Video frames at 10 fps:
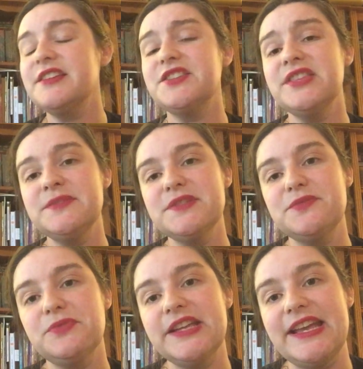So this was
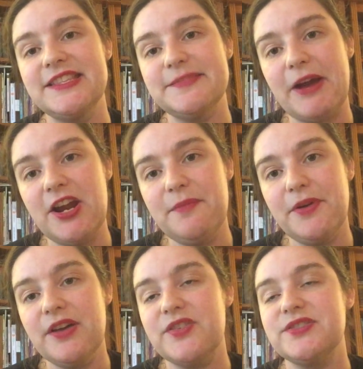a really inspiring
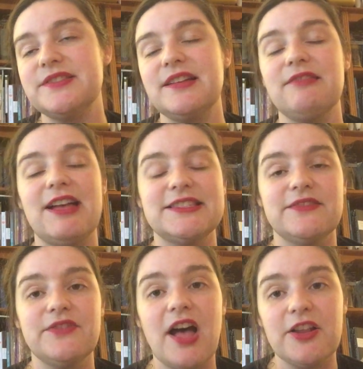book. There's lots
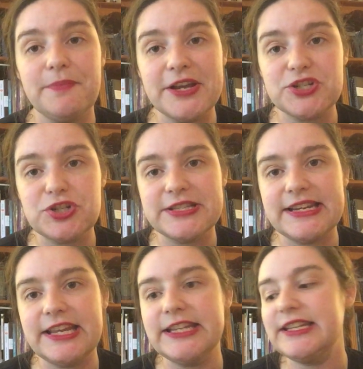of color pictures
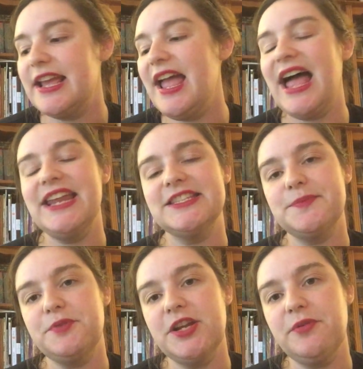in it, and it's
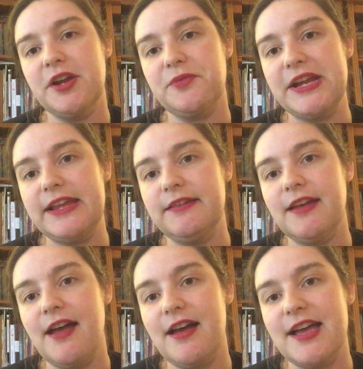a pretty quick read
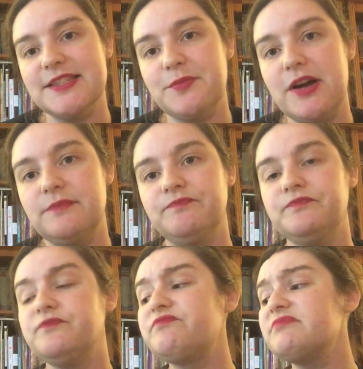uh, as well.
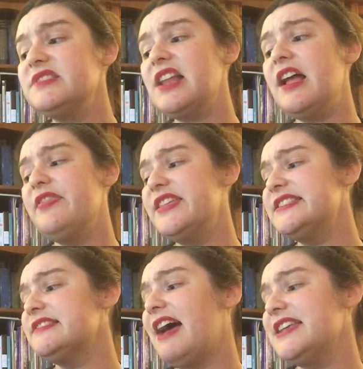
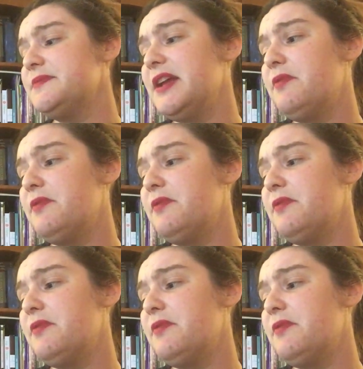This last one